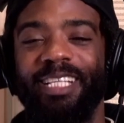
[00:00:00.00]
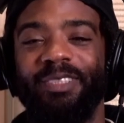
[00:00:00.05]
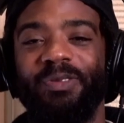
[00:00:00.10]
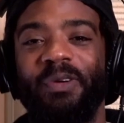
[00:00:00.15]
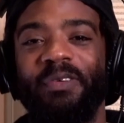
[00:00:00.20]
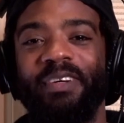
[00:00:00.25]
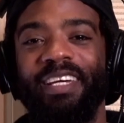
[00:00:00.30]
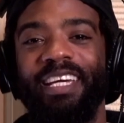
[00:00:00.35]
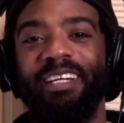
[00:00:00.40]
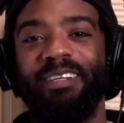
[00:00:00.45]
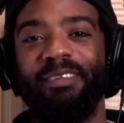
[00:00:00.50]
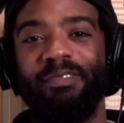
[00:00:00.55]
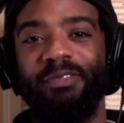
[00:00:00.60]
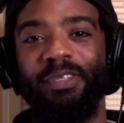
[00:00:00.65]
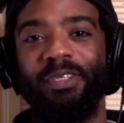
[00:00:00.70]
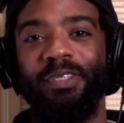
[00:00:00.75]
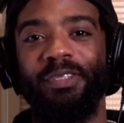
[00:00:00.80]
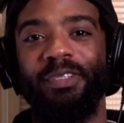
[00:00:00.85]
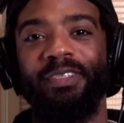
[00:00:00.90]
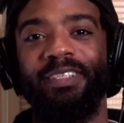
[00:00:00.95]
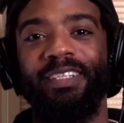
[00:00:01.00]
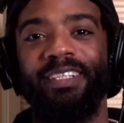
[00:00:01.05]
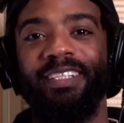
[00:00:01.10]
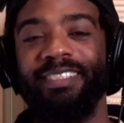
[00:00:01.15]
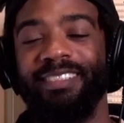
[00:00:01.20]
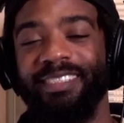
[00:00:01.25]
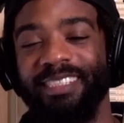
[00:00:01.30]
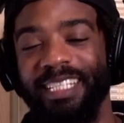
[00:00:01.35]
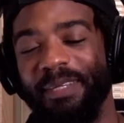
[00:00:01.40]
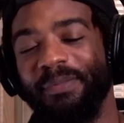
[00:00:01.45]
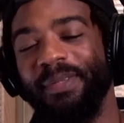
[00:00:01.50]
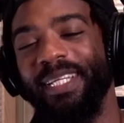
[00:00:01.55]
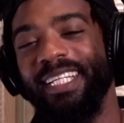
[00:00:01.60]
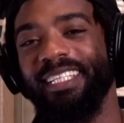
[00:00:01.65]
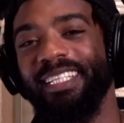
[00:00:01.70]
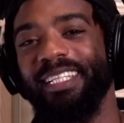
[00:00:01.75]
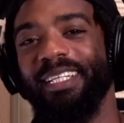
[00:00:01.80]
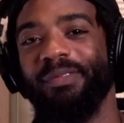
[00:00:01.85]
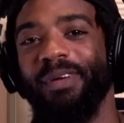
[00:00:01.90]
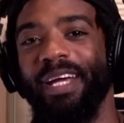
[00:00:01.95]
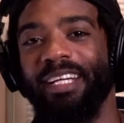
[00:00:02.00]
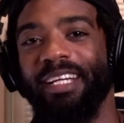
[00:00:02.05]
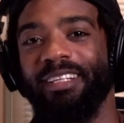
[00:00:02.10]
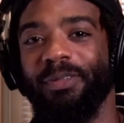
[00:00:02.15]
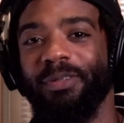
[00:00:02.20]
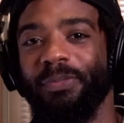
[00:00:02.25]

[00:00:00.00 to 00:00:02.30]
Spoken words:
where we interview seemingly regular